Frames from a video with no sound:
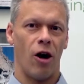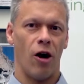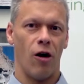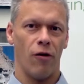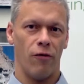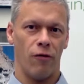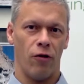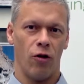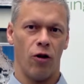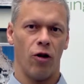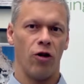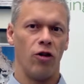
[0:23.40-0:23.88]

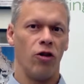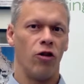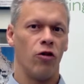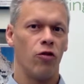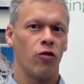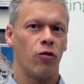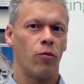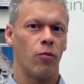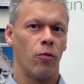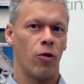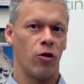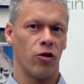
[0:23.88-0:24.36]
offers a
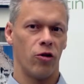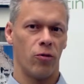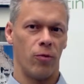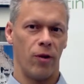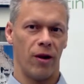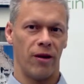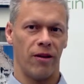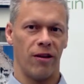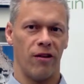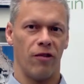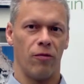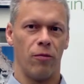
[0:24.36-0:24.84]
new
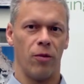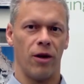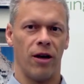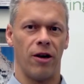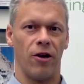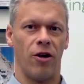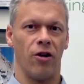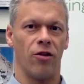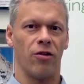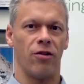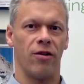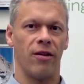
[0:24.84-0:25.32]
perspective
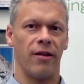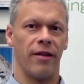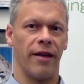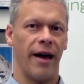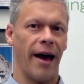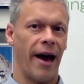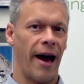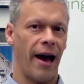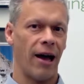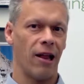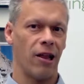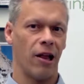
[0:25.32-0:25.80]
because it
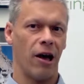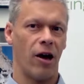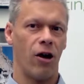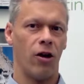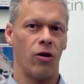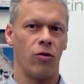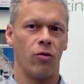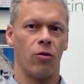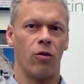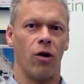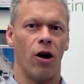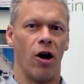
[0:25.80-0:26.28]

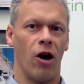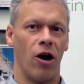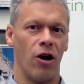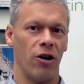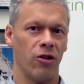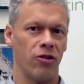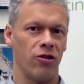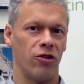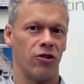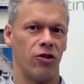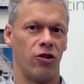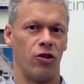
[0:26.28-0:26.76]
allows
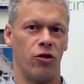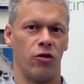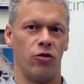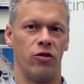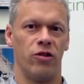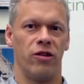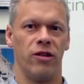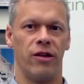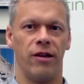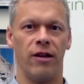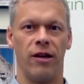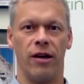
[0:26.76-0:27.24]
us to
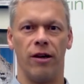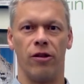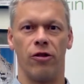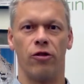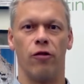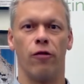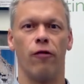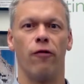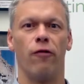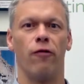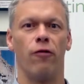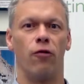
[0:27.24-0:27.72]
see
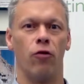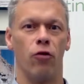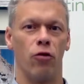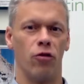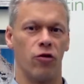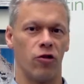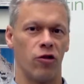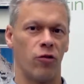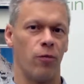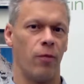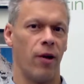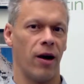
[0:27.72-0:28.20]
the
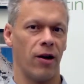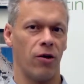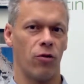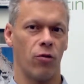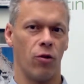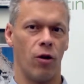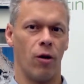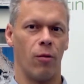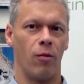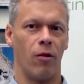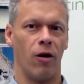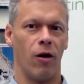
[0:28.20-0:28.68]
full
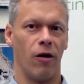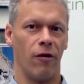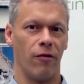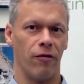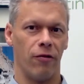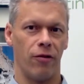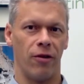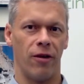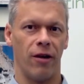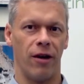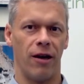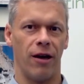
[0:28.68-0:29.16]
spectrum
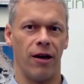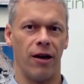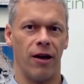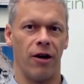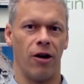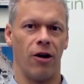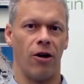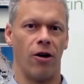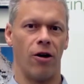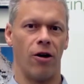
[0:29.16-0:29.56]
of the